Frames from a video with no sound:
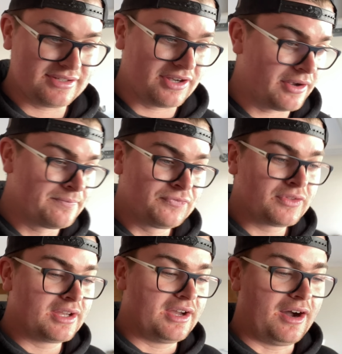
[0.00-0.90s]
So
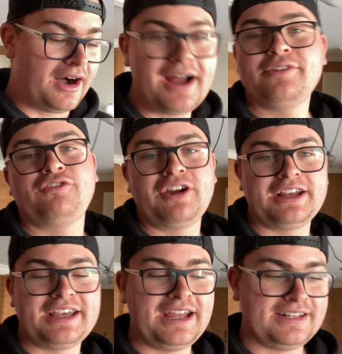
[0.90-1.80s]
I am
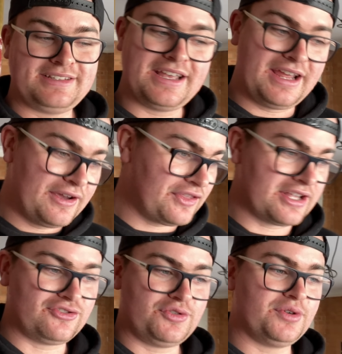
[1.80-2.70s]
freaking keen to see if
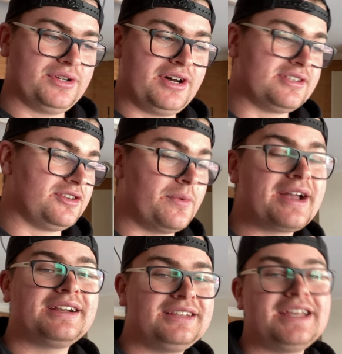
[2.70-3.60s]
that's true or not, so we're
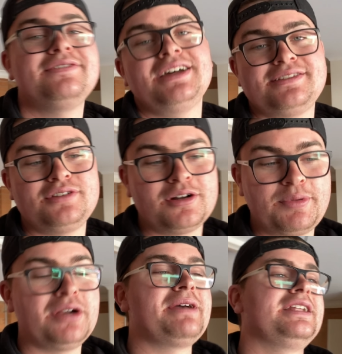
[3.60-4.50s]
gonna leave that stock
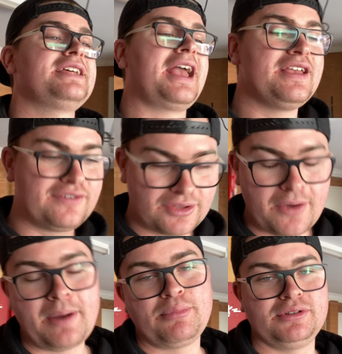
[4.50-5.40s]
bottom end even
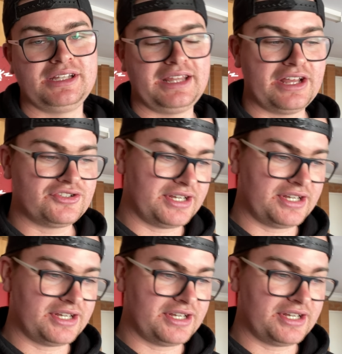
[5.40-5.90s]
though we're pulling the engine